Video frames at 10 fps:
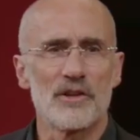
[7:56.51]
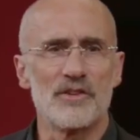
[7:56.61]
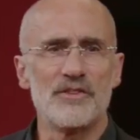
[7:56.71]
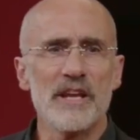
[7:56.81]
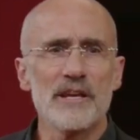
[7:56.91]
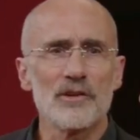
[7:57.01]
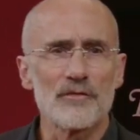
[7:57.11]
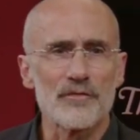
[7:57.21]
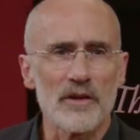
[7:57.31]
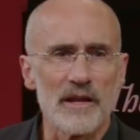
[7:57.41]
deal
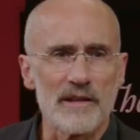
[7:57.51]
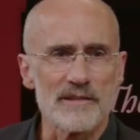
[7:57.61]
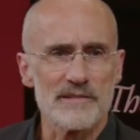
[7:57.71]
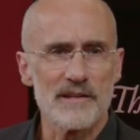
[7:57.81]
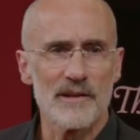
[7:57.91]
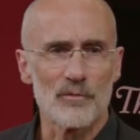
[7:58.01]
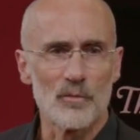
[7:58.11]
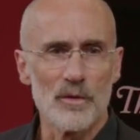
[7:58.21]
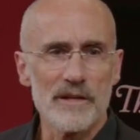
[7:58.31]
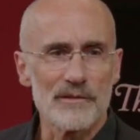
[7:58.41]
friends, not
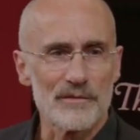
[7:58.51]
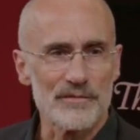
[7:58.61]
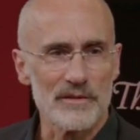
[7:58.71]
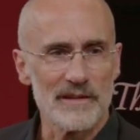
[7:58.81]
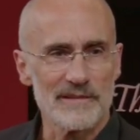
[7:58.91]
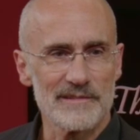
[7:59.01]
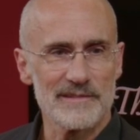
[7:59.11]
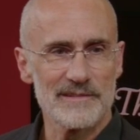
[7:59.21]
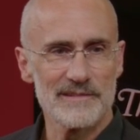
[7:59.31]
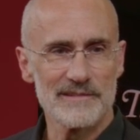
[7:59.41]
real friends.
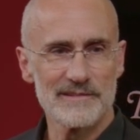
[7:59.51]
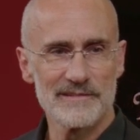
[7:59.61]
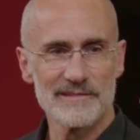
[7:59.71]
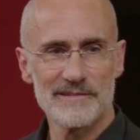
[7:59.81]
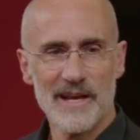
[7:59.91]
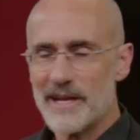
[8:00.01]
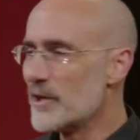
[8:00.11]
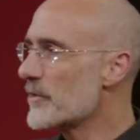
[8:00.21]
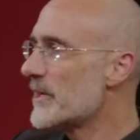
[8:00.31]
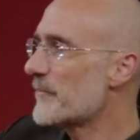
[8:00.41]
You
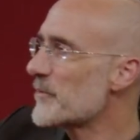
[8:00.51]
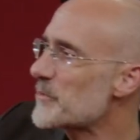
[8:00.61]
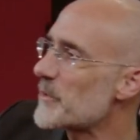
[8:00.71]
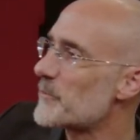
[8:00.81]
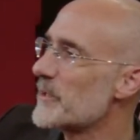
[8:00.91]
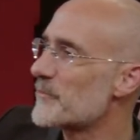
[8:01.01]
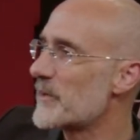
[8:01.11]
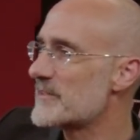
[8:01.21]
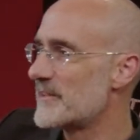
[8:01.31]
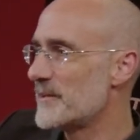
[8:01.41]
know the difference between real
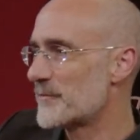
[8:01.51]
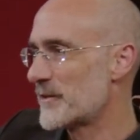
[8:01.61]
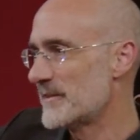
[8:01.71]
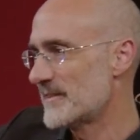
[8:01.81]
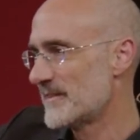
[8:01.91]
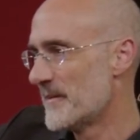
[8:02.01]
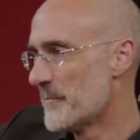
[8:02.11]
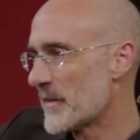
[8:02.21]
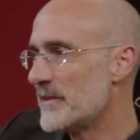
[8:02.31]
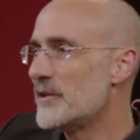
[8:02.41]
friends and deal friends?
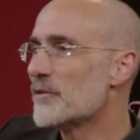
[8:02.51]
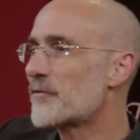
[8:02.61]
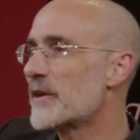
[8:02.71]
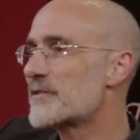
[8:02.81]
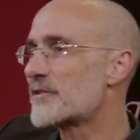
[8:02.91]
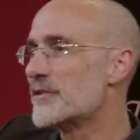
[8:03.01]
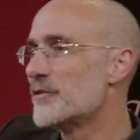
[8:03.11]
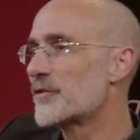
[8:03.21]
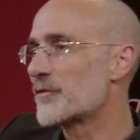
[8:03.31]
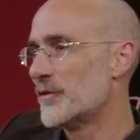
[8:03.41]
Deal friends are
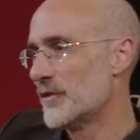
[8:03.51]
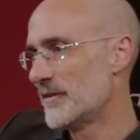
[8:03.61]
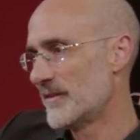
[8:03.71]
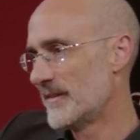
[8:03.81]
useful,